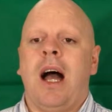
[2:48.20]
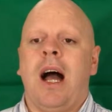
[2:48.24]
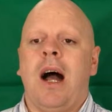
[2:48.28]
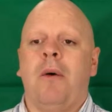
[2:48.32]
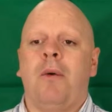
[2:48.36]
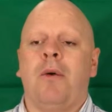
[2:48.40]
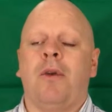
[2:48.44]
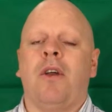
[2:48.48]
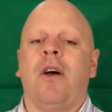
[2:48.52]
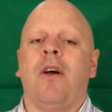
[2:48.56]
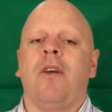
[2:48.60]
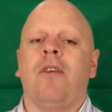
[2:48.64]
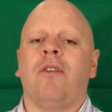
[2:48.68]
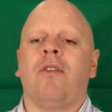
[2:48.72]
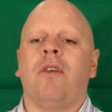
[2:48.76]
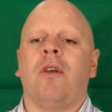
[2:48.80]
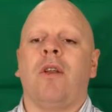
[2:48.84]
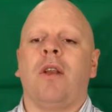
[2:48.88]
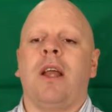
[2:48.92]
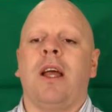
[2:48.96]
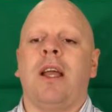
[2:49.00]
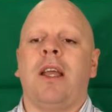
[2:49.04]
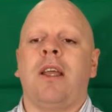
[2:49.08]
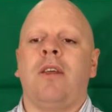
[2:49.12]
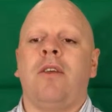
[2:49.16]
I would also
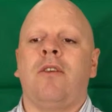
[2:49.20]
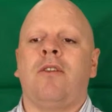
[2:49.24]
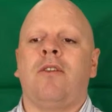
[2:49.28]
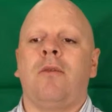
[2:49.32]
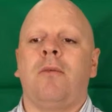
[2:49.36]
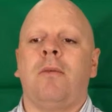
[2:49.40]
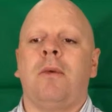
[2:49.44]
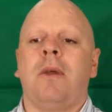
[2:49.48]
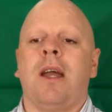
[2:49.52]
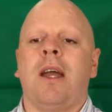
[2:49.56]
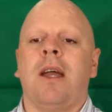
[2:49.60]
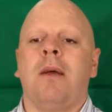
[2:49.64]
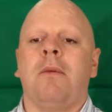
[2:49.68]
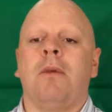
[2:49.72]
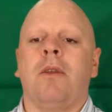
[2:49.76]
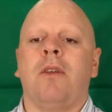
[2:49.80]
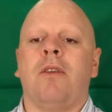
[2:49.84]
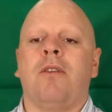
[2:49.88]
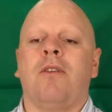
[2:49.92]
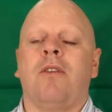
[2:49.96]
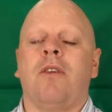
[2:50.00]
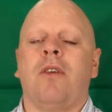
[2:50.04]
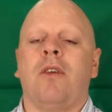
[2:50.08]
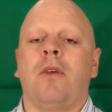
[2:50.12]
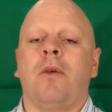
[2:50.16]
like you to be able
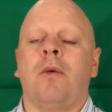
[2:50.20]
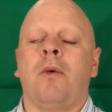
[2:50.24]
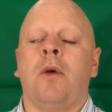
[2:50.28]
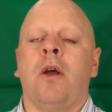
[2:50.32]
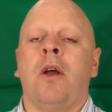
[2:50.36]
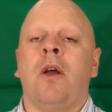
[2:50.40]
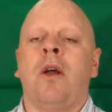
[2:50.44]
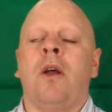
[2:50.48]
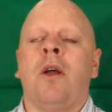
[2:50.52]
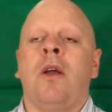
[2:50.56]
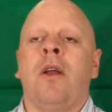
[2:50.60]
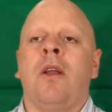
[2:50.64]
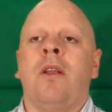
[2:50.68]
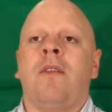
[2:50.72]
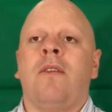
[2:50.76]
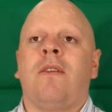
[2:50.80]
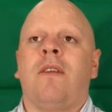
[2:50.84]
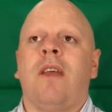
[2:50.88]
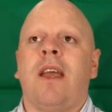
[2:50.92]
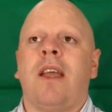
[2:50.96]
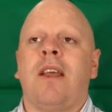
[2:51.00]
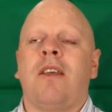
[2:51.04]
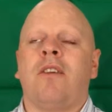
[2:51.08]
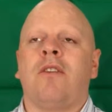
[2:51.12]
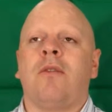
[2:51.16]
to
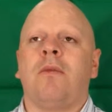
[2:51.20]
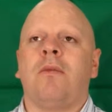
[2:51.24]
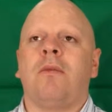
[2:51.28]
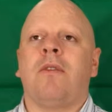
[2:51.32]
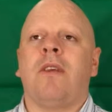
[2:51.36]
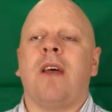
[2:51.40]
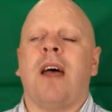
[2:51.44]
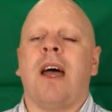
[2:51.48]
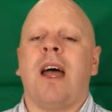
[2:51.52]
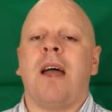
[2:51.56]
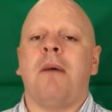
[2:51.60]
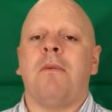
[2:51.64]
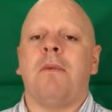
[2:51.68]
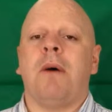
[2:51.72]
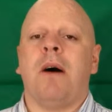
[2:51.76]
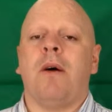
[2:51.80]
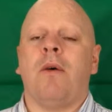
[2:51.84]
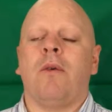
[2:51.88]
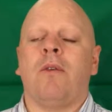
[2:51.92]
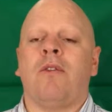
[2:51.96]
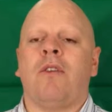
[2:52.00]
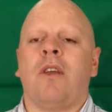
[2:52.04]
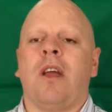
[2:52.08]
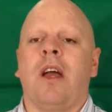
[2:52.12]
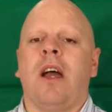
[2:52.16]
take some time
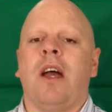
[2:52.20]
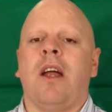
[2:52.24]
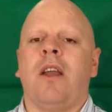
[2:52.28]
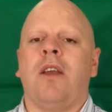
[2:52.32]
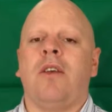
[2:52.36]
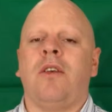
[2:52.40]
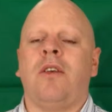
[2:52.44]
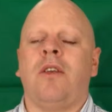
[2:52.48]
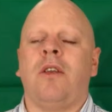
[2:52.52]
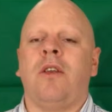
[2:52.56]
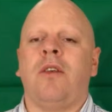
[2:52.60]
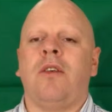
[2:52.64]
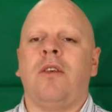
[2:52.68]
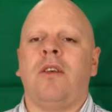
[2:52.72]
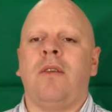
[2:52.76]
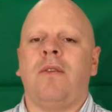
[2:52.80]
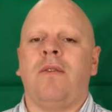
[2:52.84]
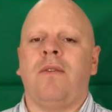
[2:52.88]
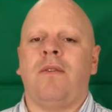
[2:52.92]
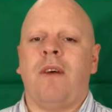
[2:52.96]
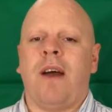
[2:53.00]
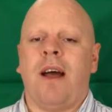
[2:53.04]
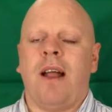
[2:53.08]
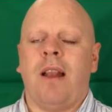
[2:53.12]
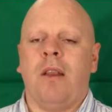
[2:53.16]
out and
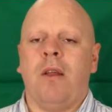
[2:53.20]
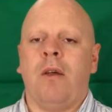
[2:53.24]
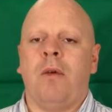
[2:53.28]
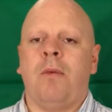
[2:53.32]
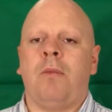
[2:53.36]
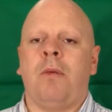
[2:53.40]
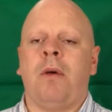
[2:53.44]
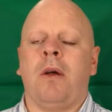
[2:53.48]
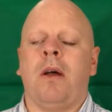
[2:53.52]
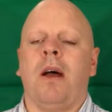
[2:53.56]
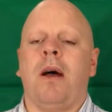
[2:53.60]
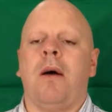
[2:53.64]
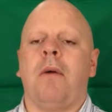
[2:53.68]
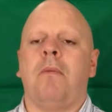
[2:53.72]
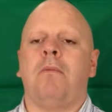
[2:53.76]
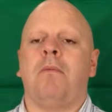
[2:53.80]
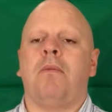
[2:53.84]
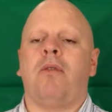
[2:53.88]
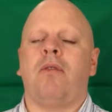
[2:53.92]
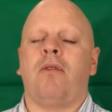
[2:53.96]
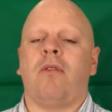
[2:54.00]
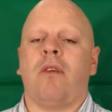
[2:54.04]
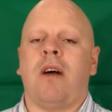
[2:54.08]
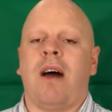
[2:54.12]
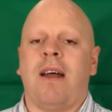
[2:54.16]
develop and
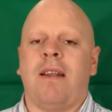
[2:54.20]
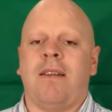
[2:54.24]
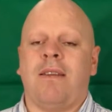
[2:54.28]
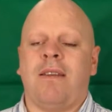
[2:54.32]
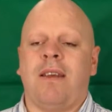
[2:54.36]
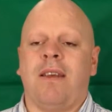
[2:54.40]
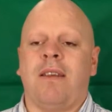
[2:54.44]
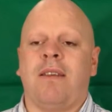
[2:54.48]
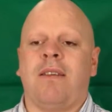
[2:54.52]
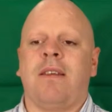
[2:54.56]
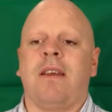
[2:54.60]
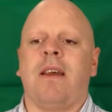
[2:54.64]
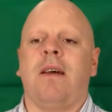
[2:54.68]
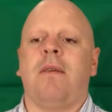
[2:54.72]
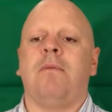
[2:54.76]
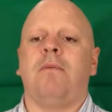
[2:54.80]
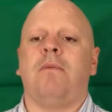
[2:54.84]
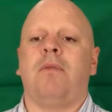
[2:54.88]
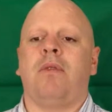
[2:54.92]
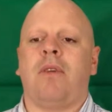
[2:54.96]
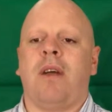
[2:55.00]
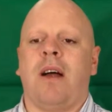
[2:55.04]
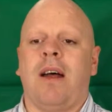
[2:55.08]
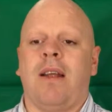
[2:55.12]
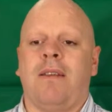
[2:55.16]
practice
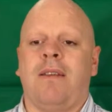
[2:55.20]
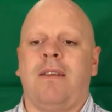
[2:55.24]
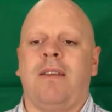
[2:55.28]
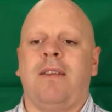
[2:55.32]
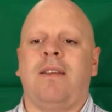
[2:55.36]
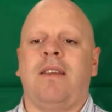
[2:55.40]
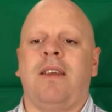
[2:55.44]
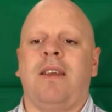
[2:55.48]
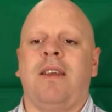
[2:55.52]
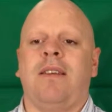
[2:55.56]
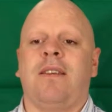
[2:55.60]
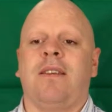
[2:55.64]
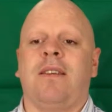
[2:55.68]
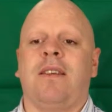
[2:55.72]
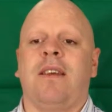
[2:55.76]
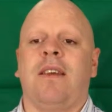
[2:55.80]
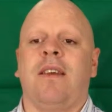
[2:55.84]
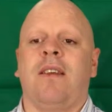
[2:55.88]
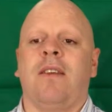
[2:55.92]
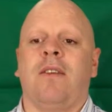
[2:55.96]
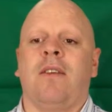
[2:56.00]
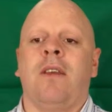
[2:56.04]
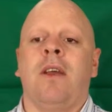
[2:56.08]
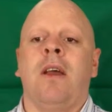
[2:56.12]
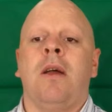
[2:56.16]
these
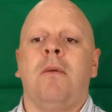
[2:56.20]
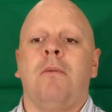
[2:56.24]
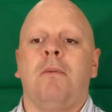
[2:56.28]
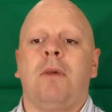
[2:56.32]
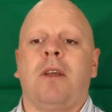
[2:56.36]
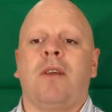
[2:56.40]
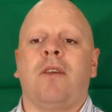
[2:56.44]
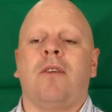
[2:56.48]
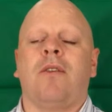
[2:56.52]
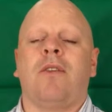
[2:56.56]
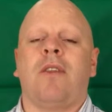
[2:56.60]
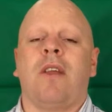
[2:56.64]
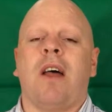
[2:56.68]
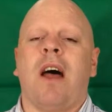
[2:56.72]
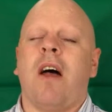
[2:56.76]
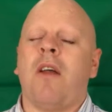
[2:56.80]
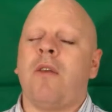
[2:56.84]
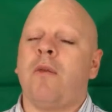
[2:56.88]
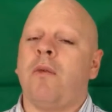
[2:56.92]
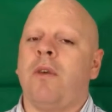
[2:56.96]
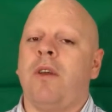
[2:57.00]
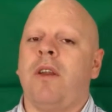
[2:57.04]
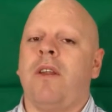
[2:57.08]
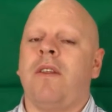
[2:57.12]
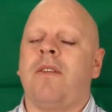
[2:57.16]
skills, because
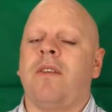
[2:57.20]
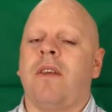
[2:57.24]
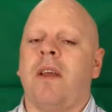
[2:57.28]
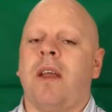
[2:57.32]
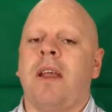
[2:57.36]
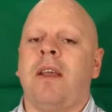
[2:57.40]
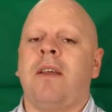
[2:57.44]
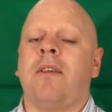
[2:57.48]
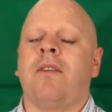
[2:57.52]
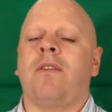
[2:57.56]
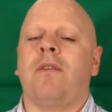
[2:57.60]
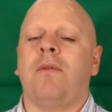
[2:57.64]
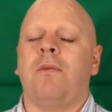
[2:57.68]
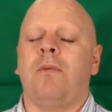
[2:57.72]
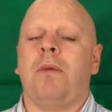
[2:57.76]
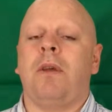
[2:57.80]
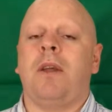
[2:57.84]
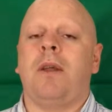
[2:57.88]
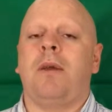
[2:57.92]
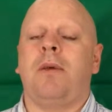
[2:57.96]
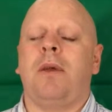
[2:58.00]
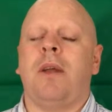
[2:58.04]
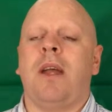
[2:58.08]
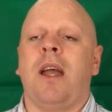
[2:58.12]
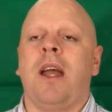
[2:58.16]
that's what it takes to
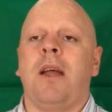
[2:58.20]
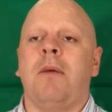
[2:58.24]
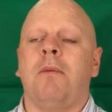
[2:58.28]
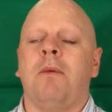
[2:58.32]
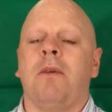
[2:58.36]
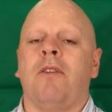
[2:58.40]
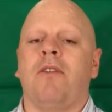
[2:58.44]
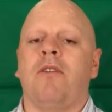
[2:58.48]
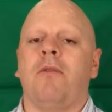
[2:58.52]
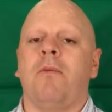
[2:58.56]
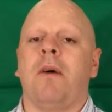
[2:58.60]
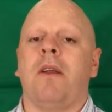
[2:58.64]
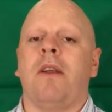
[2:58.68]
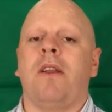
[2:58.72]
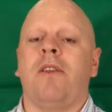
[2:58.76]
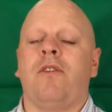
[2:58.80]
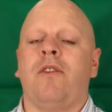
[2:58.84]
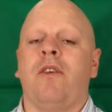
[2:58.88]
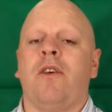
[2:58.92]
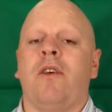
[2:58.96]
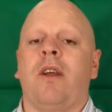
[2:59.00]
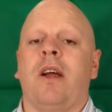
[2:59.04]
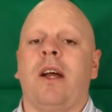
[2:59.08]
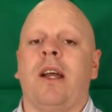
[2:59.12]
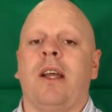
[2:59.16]
be able to manage
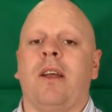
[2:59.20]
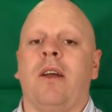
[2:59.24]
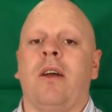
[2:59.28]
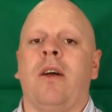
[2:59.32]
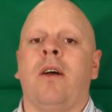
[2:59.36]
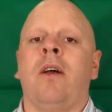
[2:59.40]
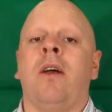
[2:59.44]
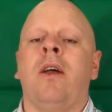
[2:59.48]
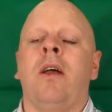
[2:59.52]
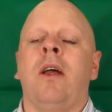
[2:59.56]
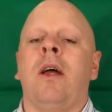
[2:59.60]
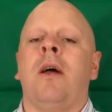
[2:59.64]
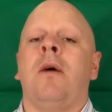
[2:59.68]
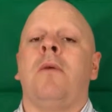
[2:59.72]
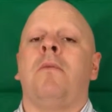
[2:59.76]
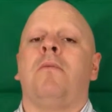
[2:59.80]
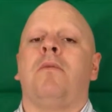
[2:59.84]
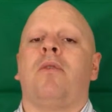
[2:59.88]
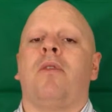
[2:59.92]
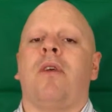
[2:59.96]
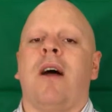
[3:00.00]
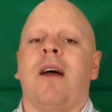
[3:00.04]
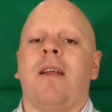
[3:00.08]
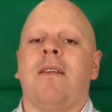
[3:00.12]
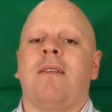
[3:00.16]
your anger.
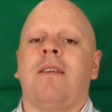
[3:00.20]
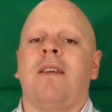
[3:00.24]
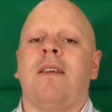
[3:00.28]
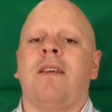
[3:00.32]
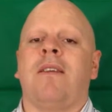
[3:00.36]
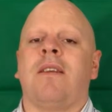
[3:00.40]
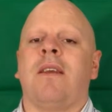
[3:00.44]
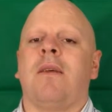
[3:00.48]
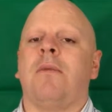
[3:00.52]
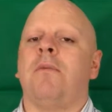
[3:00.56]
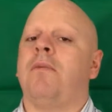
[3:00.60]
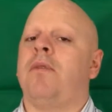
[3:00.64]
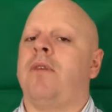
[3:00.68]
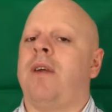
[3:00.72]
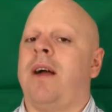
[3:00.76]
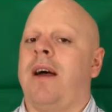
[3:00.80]
Practice and